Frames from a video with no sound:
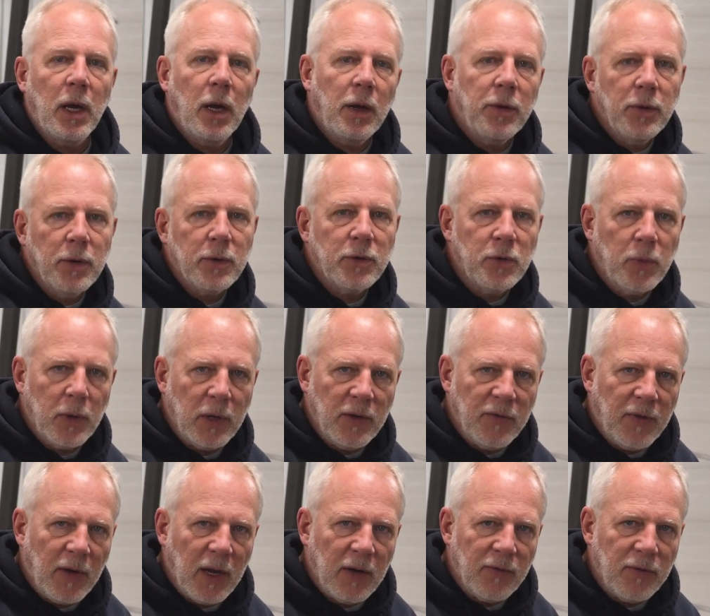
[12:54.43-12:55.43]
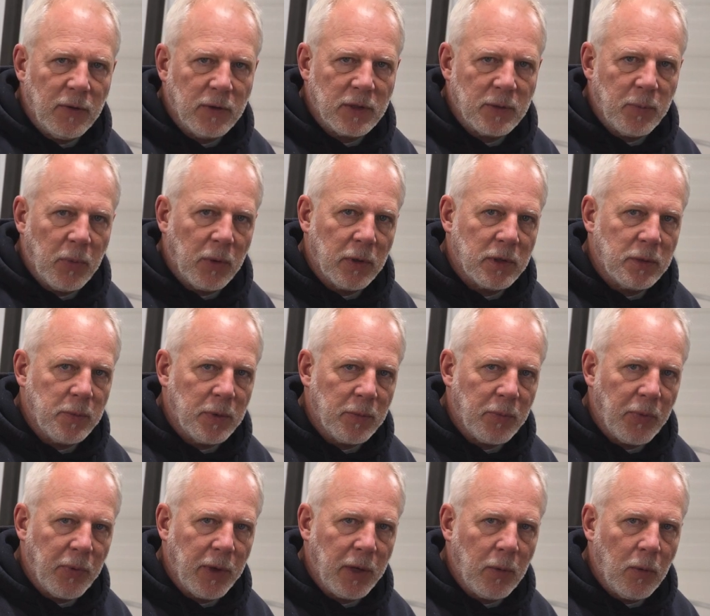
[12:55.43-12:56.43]
other 25-foot Sportsman
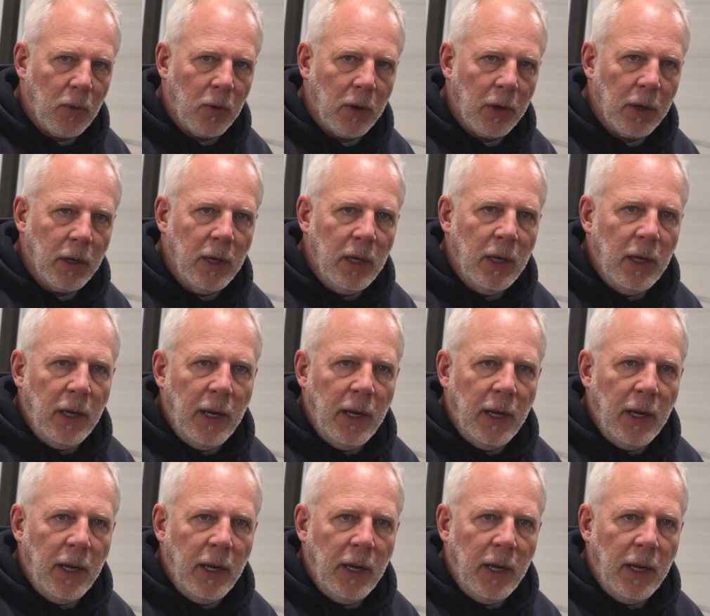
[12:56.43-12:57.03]
pre-war